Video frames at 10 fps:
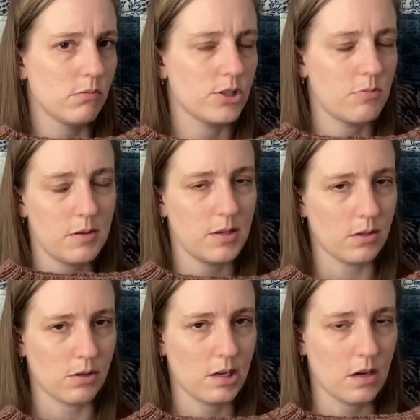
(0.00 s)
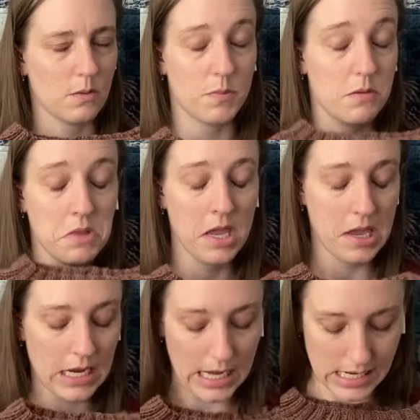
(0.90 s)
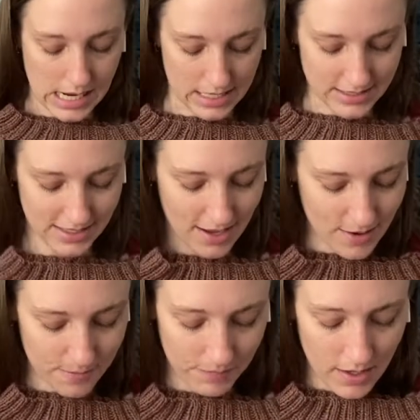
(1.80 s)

which maybe you can hear. But in any case, um,